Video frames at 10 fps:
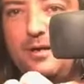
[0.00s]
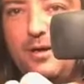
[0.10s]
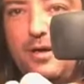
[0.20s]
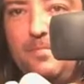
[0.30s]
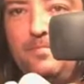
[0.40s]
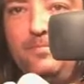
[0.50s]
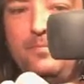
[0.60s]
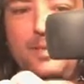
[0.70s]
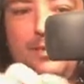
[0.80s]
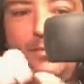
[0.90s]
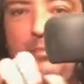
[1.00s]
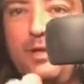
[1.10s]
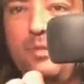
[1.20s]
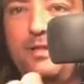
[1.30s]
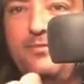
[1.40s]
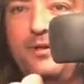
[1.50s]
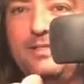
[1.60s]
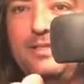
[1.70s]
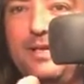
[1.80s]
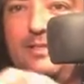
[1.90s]
required on the arm,
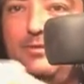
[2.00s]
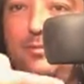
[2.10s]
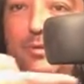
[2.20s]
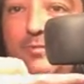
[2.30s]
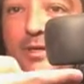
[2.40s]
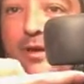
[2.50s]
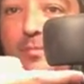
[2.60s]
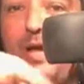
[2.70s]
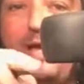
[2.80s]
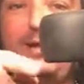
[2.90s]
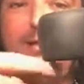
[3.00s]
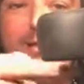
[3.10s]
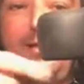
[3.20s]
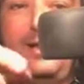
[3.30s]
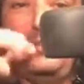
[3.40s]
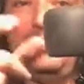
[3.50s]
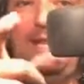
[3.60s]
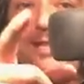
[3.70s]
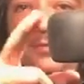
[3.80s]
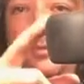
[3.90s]
put them on the front side so it moves the arm back.
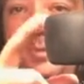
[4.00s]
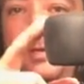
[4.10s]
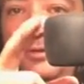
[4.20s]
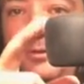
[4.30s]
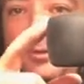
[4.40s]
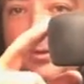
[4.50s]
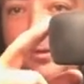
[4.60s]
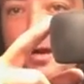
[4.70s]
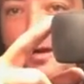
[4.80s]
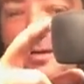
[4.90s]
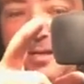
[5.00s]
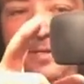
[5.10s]
And then any spacers